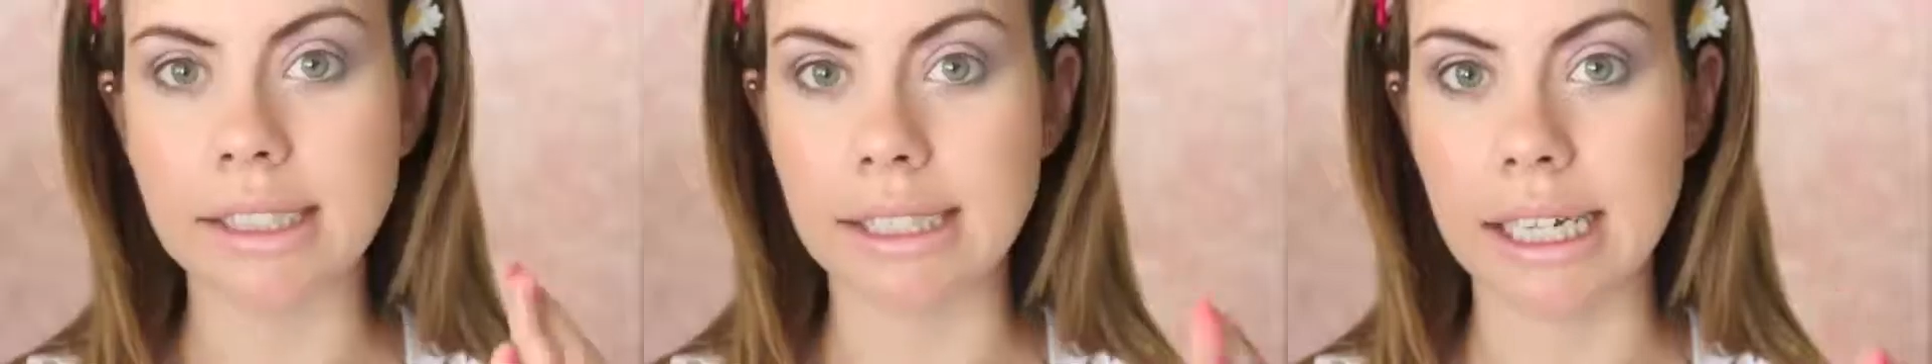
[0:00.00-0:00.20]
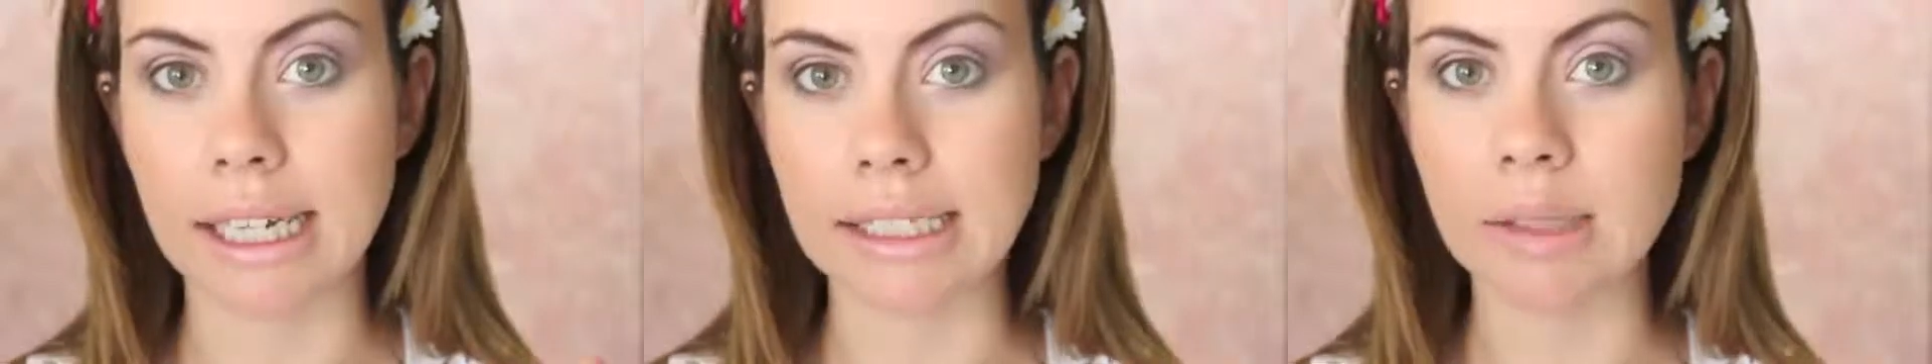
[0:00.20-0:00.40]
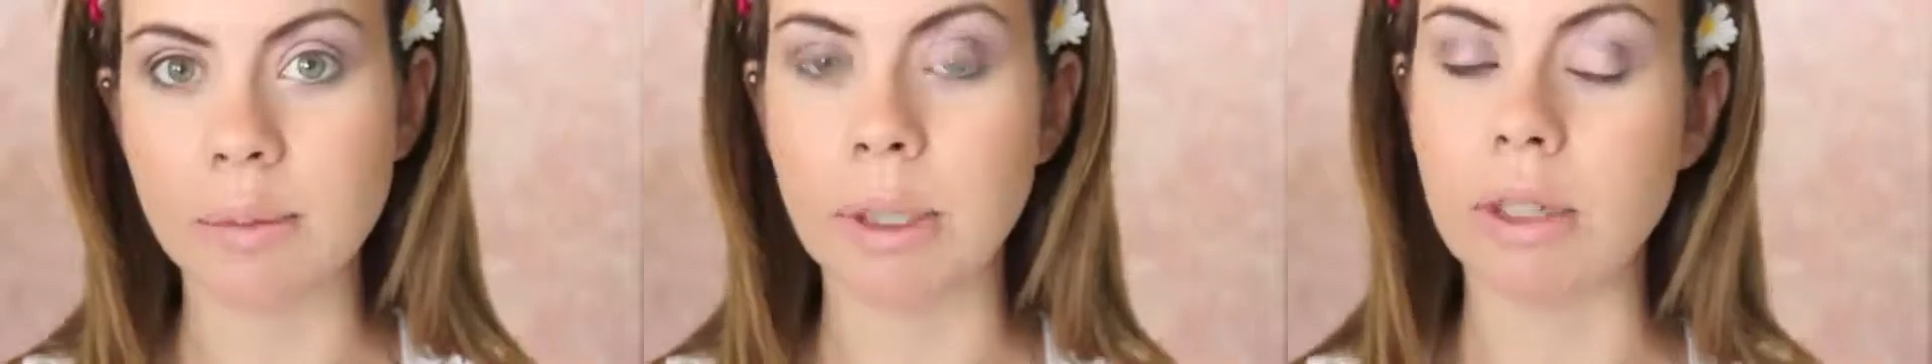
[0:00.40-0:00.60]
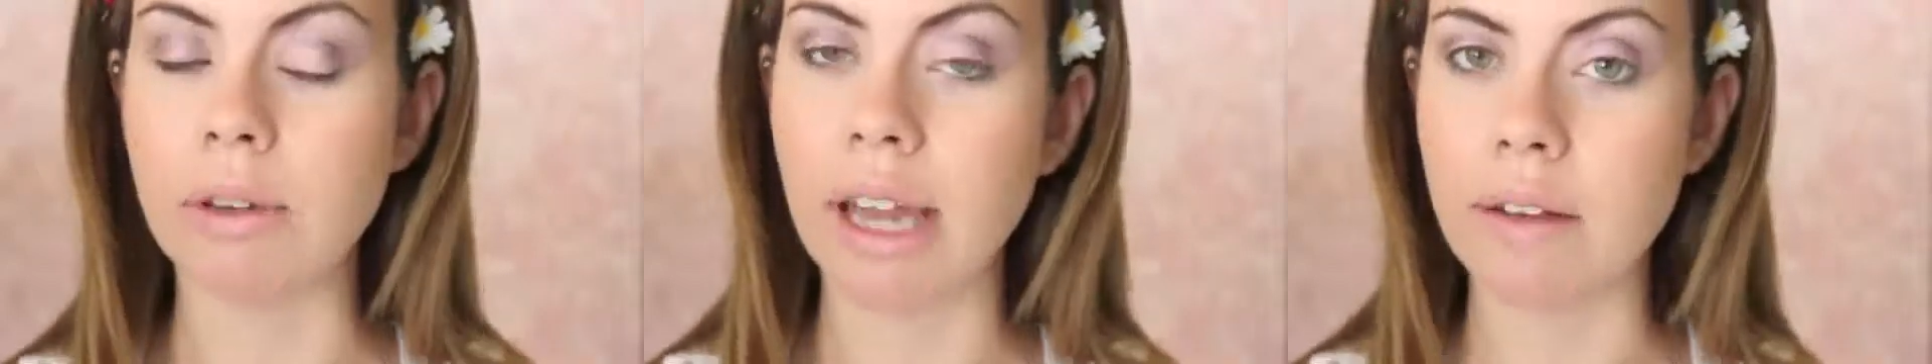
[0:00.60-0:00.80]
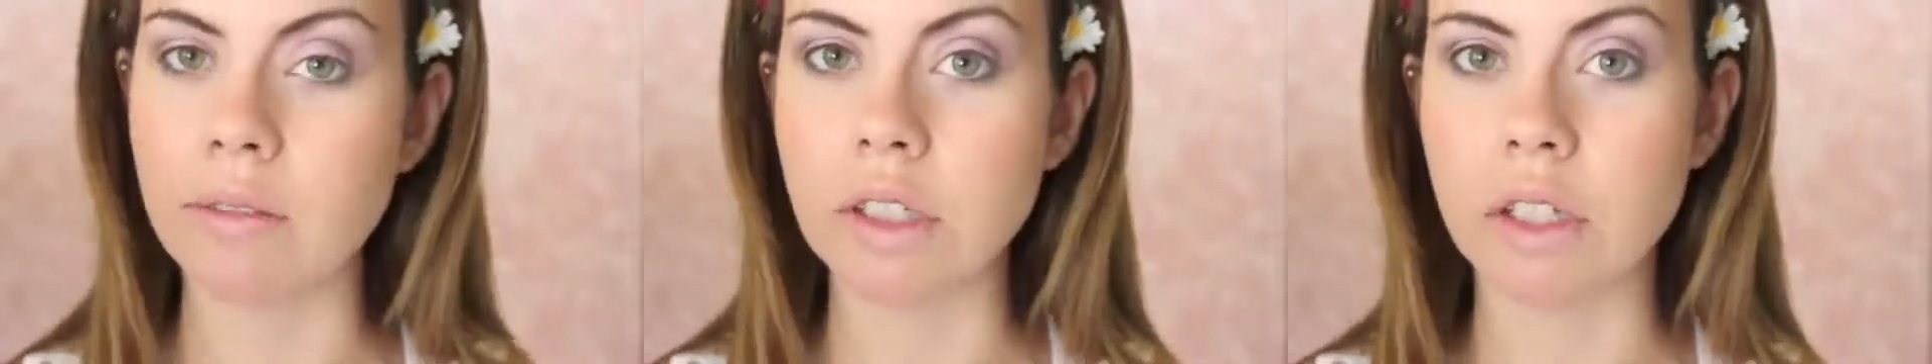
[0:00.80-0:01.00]
is nice, but you
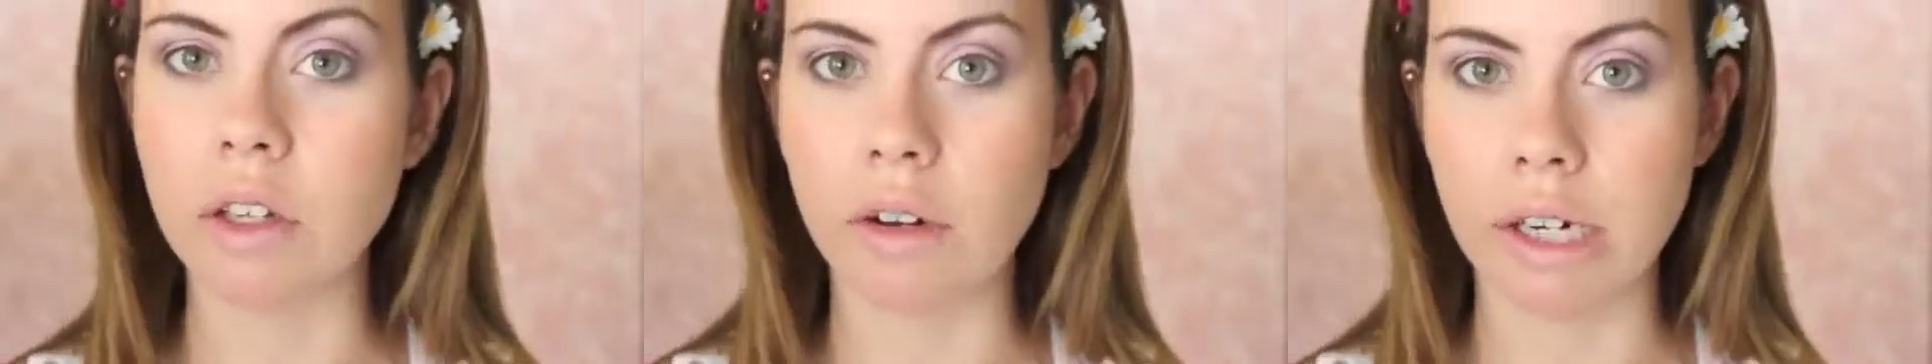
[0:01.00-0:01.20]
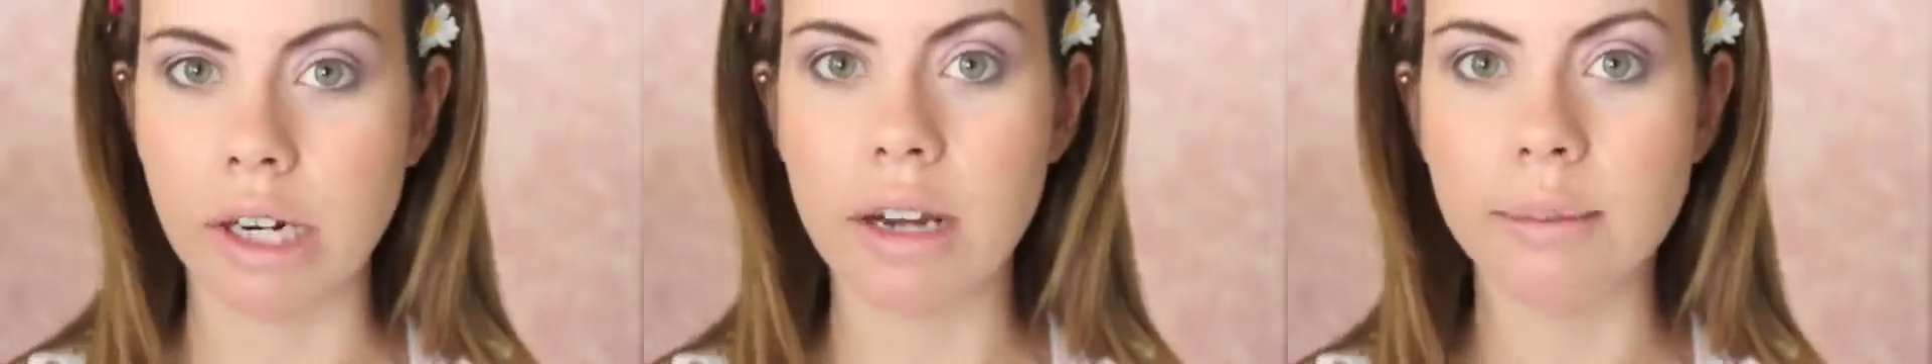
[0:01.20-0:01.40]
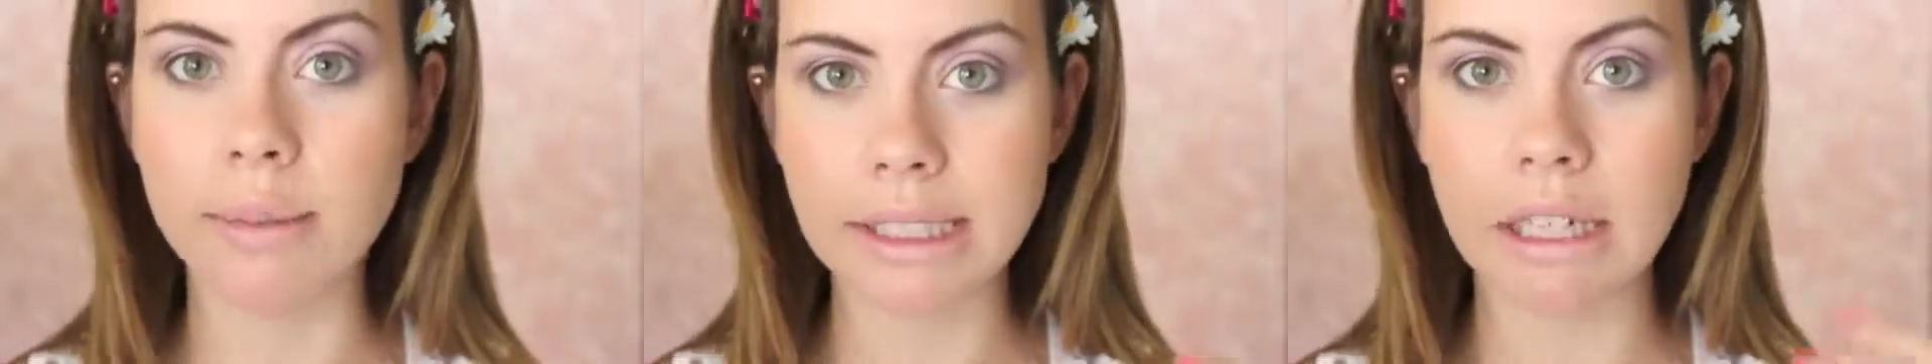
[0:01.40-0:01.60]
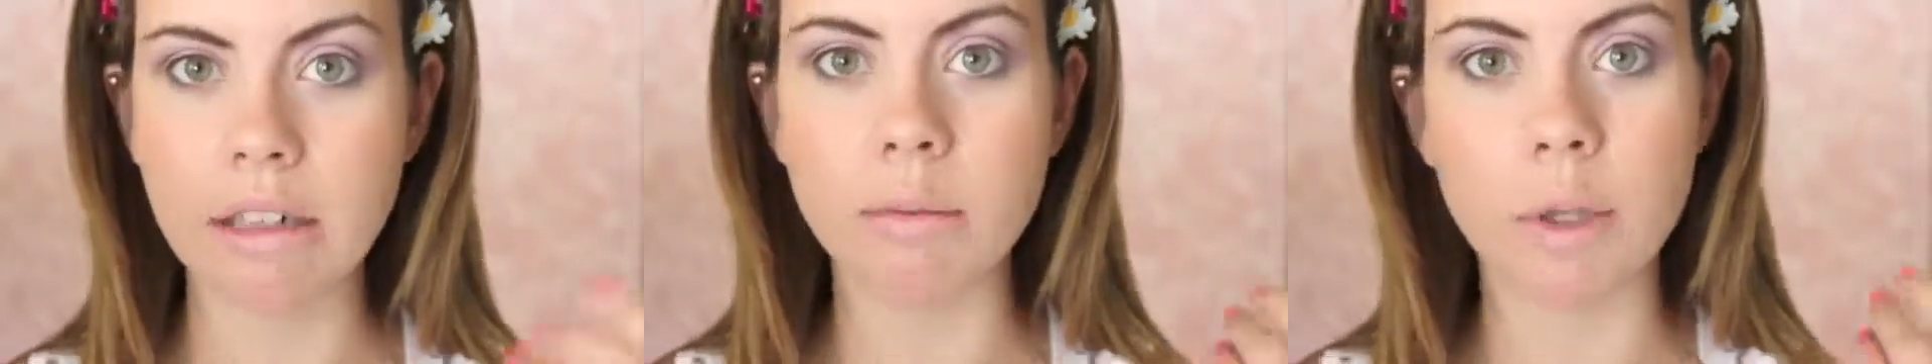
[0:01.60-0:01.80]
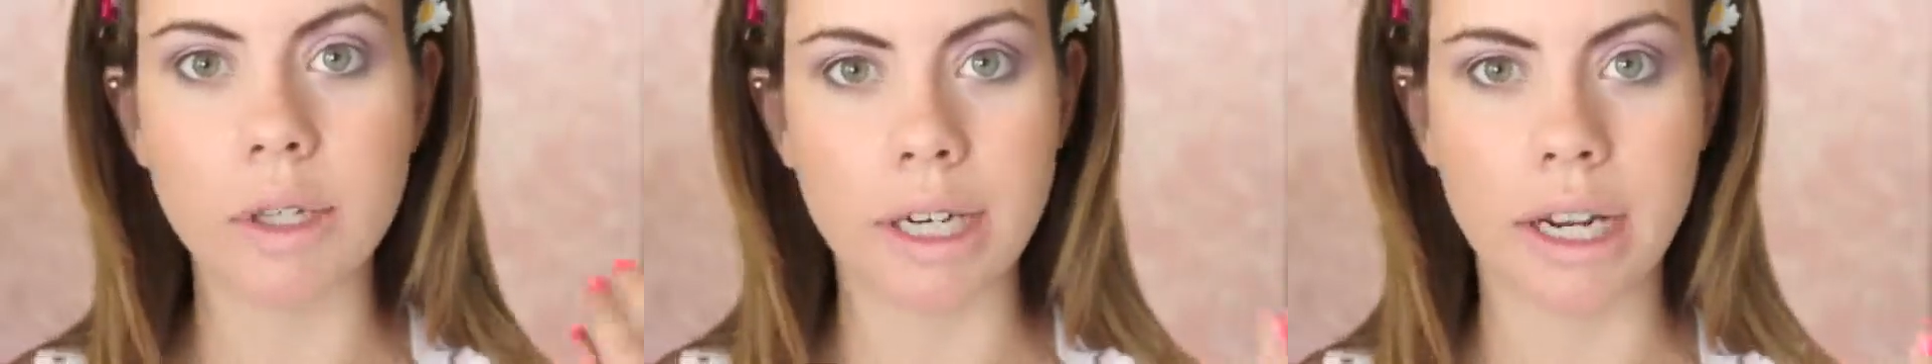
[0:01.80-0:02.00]
have to know it comes out
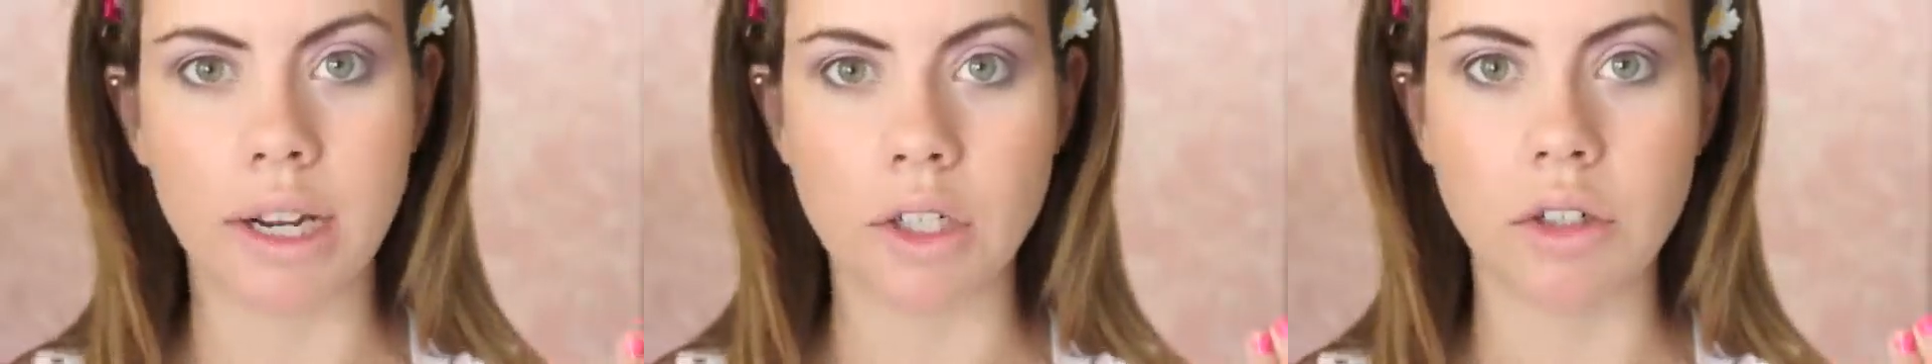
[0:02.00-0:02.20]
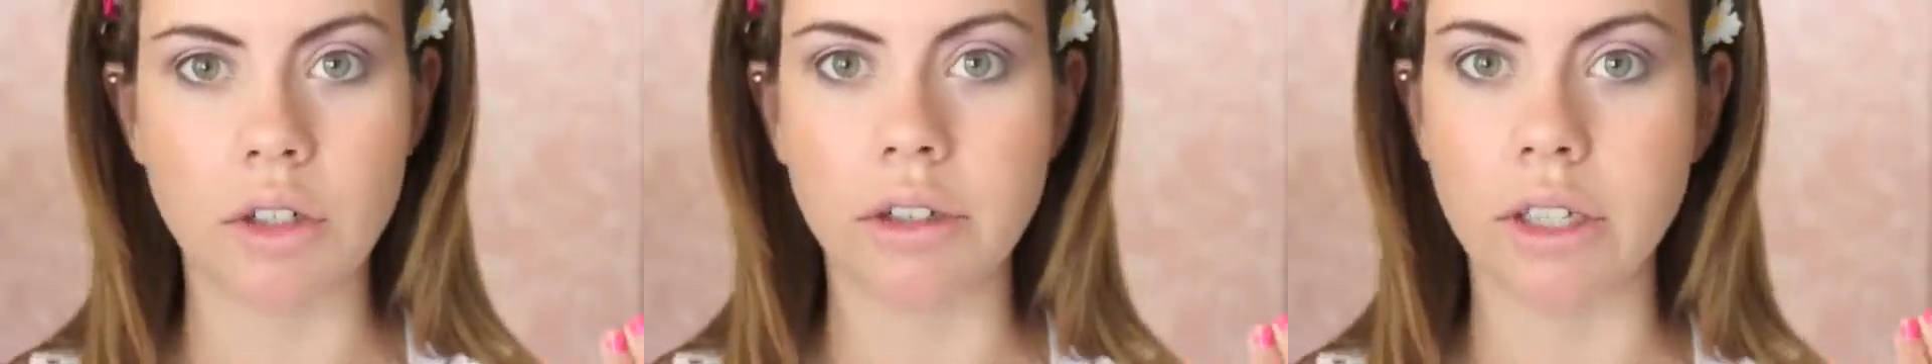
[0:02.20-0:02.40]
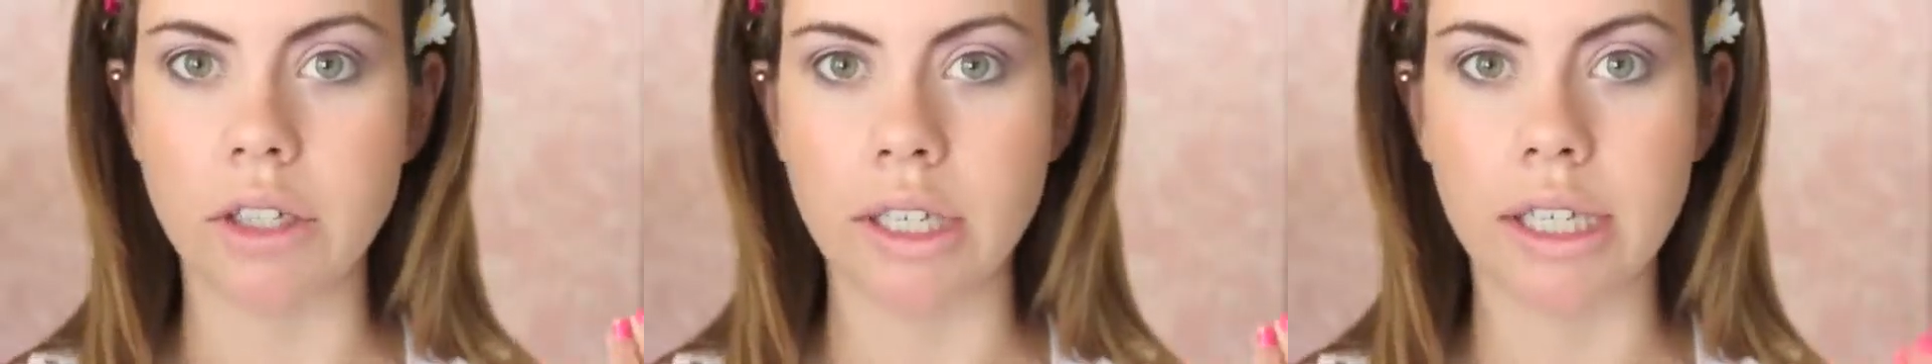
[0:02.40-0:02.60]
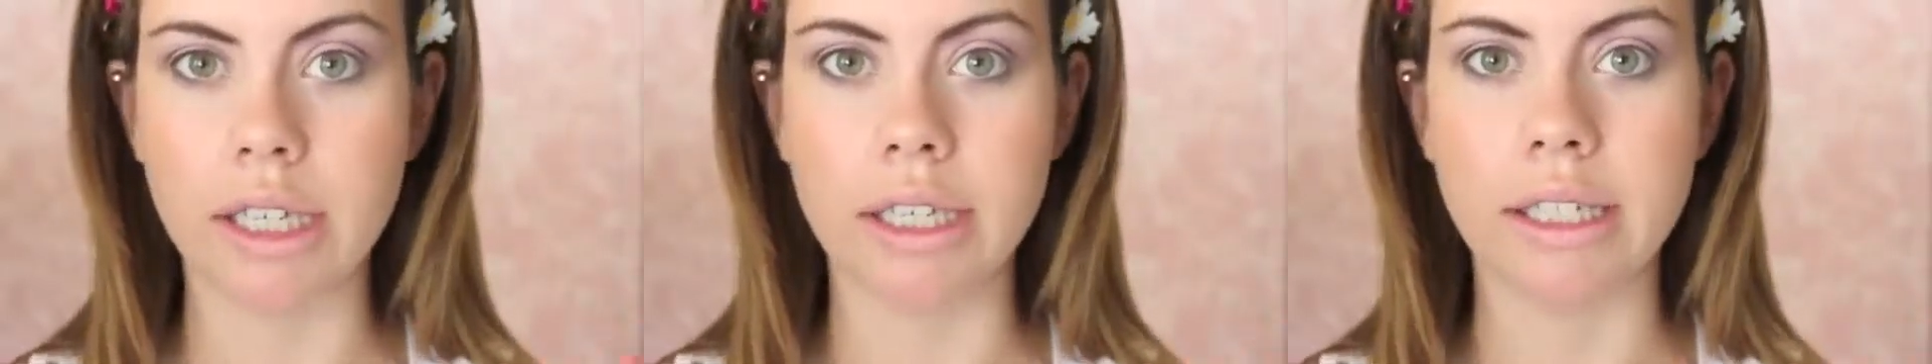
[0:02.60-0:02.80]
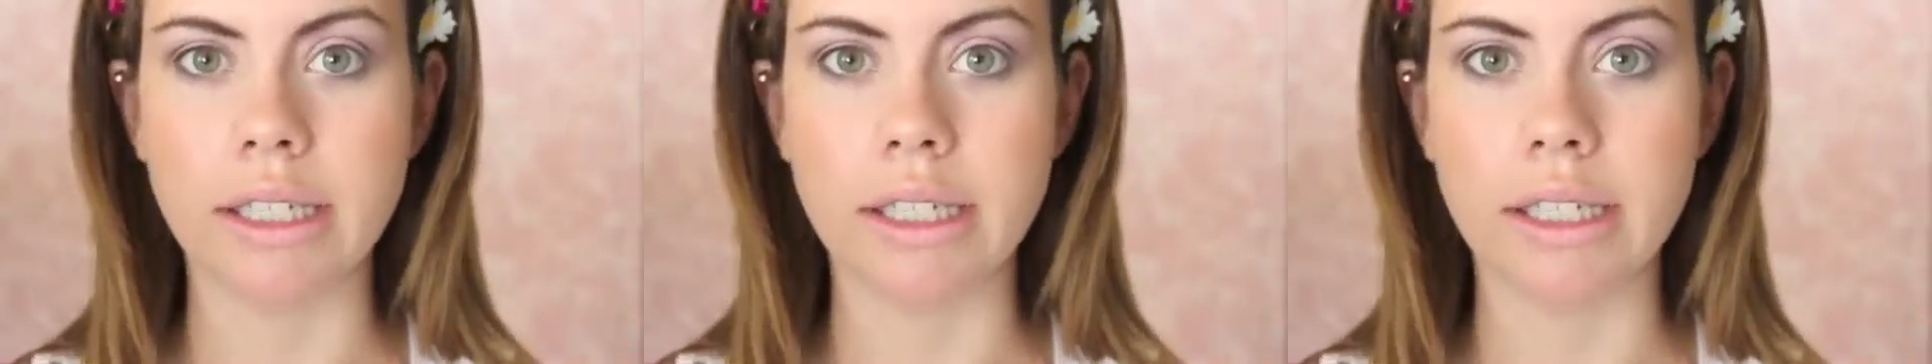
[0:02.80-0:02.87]
more natural looking.